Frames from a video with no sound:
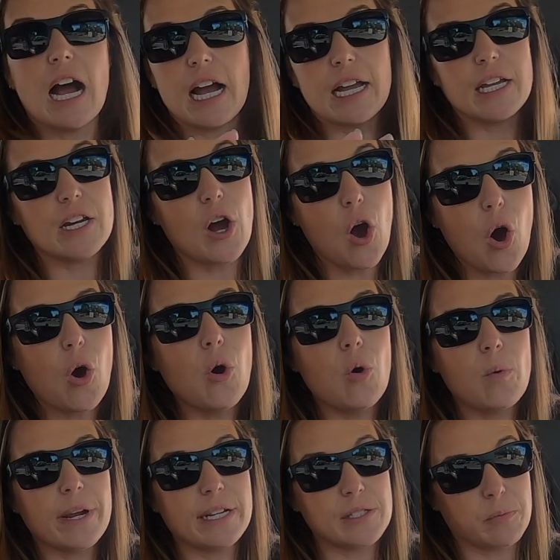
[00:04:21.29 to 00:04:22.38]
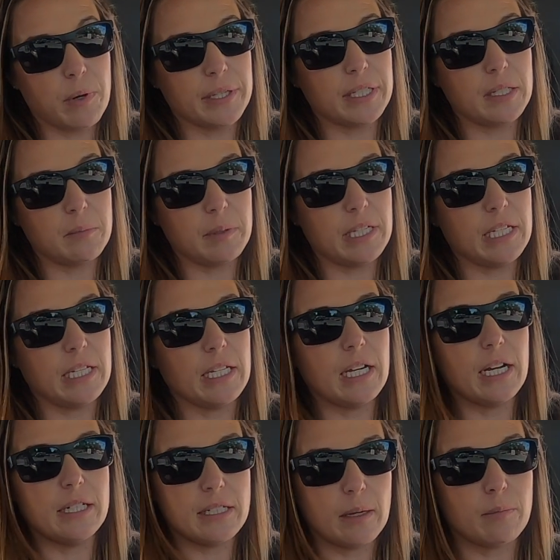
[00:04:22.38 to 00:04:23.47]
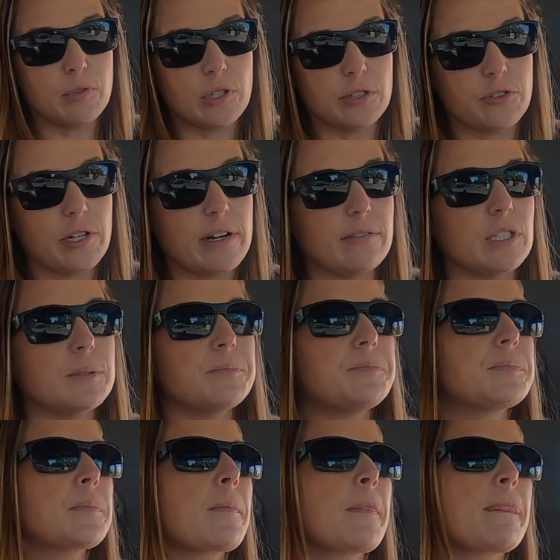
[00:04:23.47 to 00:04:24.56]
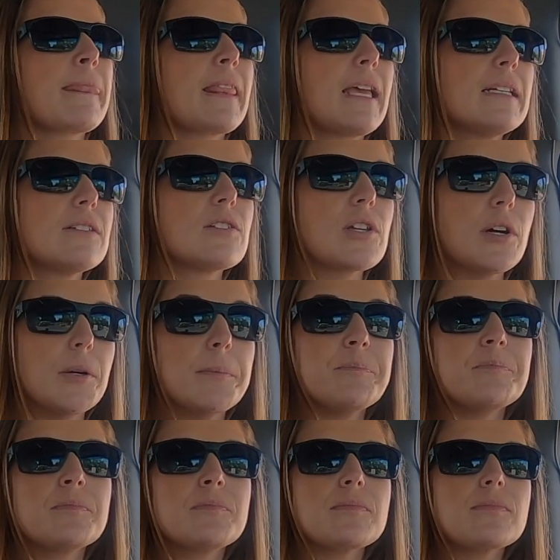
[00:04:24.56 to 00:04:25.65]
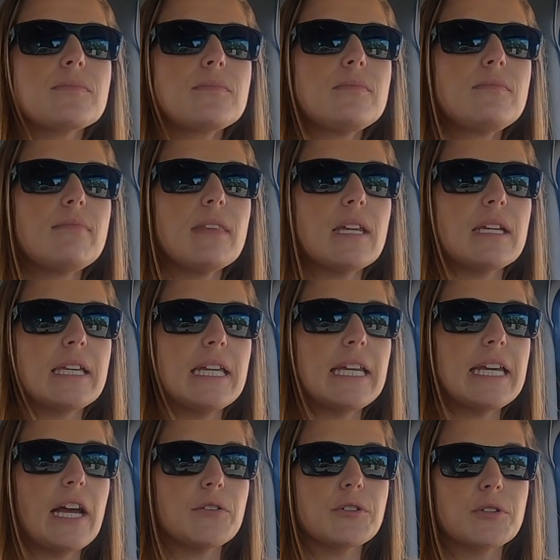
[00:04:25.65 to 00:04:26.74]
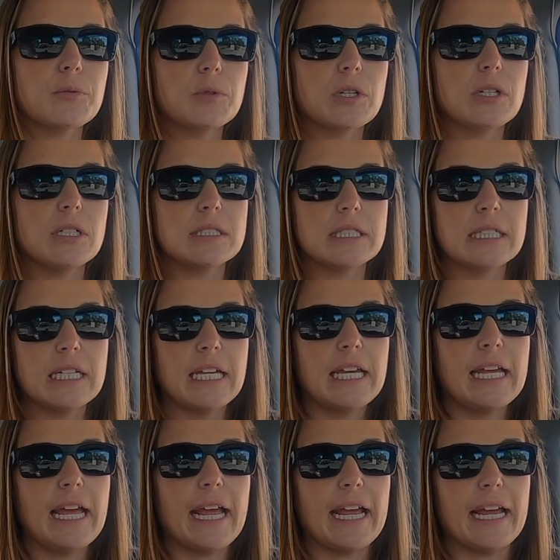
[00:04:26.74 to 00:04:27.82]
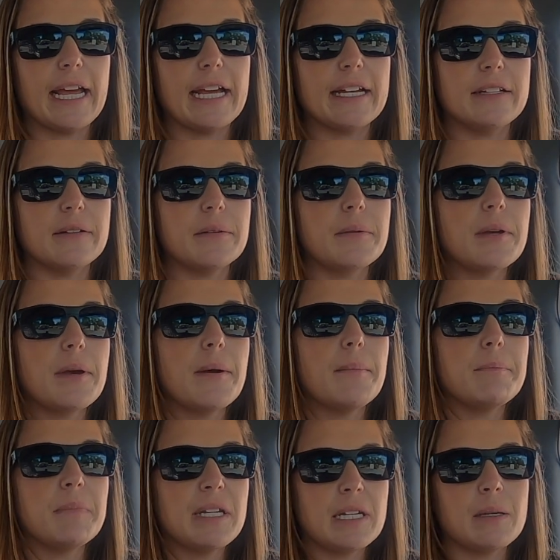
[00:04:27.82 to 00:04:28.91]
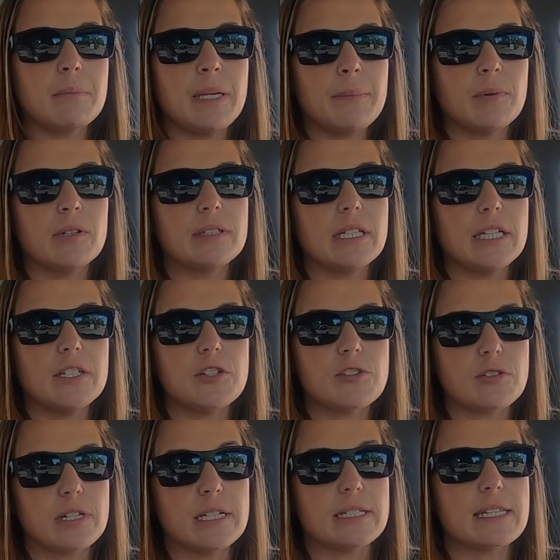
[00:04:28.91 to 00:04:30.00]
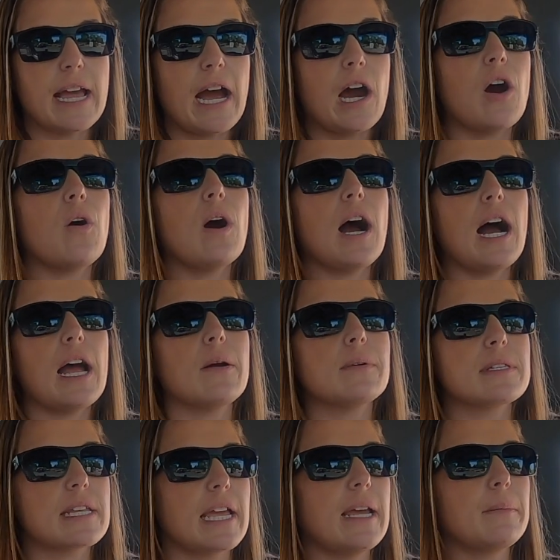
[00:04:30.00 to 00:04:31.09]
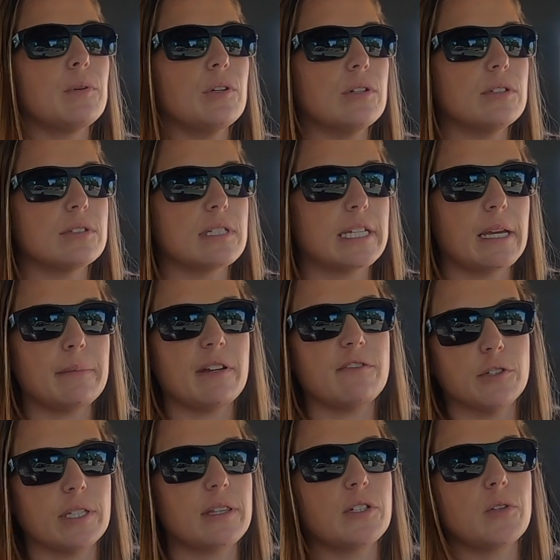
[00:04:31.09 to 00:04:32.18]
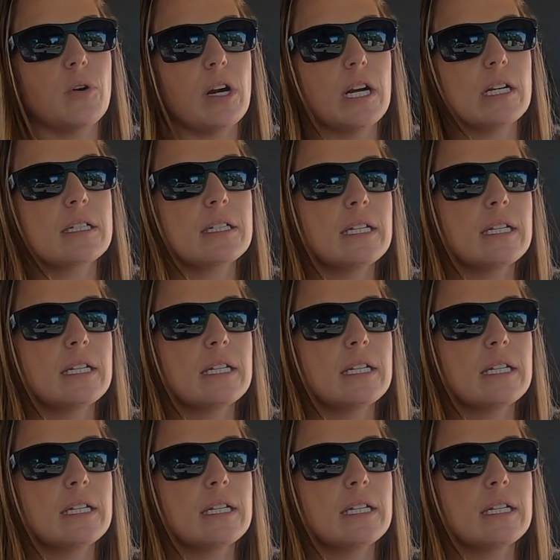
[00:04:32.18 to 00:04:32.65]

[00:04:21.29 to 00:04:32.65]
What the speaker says: I had always wanted to be a dump truck driver. So getting out into the world and meeting people in the industry is how I was able to get my foot in the door.